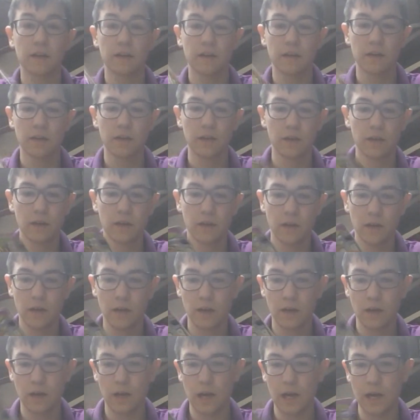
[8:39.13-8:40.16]
Like,
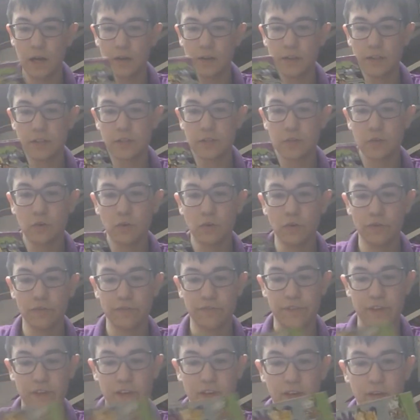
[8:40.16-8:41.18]
I got this
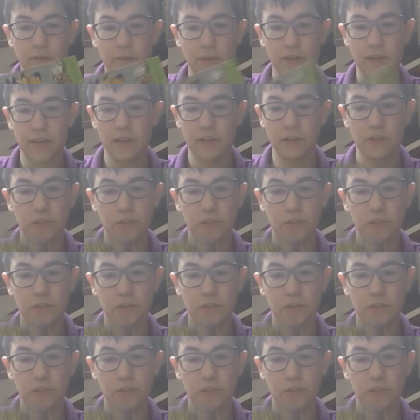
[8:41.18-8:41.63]
cool thing